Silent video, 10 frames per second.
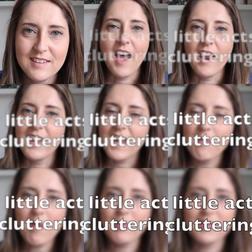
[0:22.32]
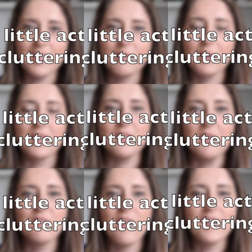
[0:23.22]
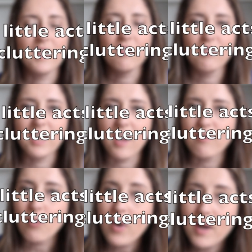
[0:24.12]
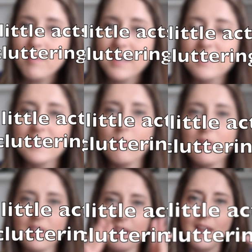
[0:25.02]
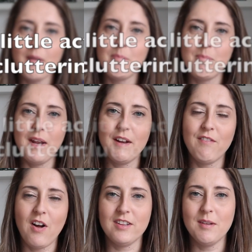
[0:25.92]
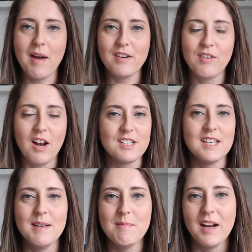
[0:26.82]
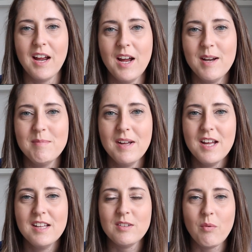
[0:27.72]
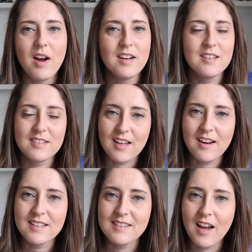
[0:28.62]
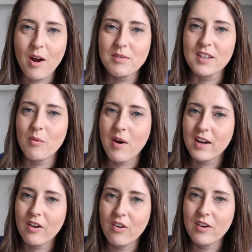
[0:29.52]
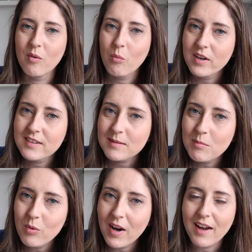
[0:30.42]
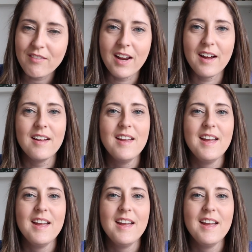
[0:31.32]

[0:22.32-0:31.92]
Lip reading: And I came up with this because I was finding it really overwhelming to deal with the big vast amount of clutter in my home. So I decided that I was going to work on one small area